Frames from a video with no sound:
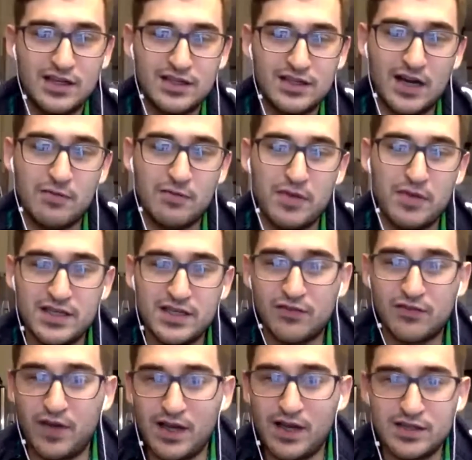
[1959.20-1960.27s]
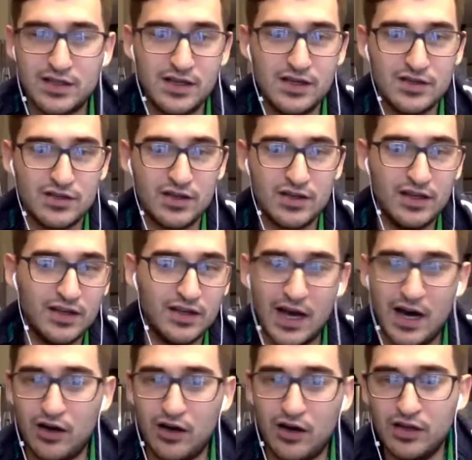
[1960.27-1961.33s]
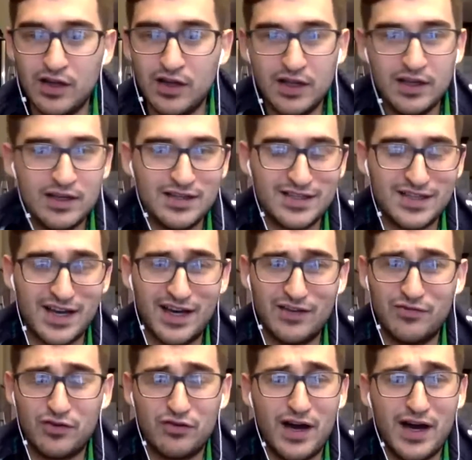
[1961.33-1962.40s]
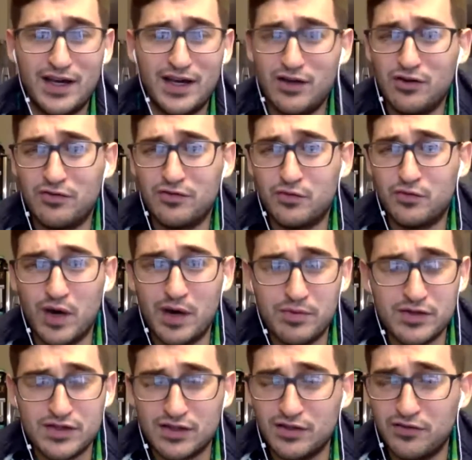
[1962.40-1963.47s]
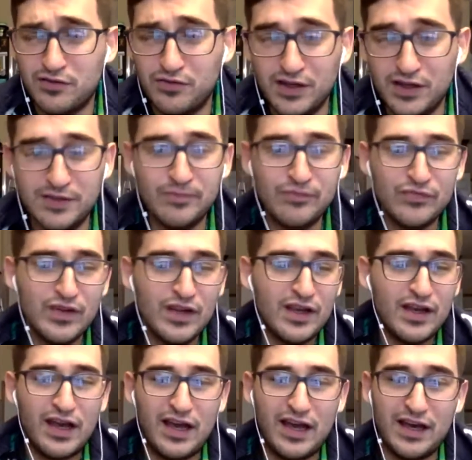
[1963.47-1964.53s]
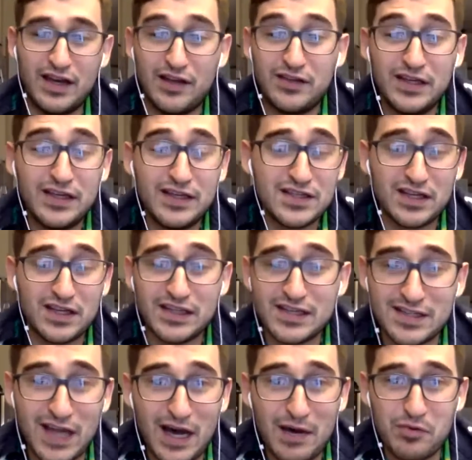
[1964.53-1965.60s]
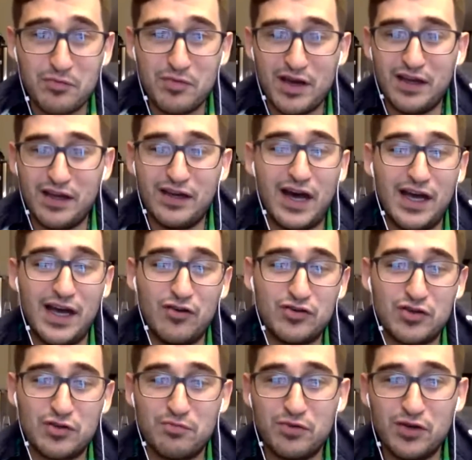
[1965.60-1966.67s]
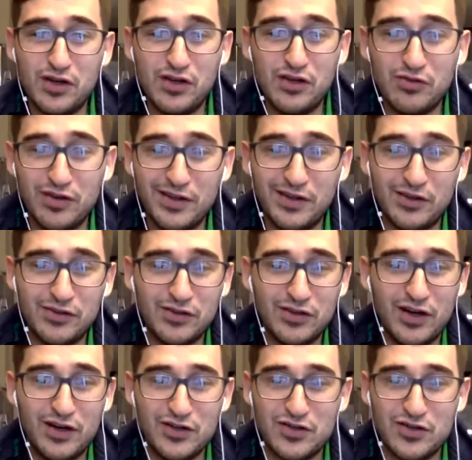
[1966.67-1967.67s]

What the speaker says: got amazing feints. He's in and out. He's got variety of weapons on the feet. And I think he's going to stop him, man. I also put a unit on